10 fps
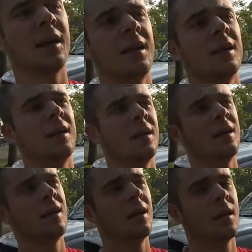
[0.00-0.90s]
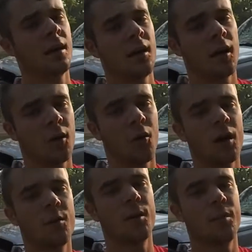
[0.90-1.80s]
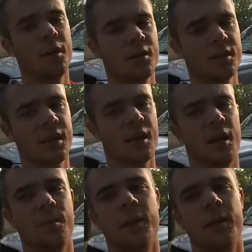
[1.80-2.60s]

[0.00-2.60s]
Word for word: a quite a bit bigger setup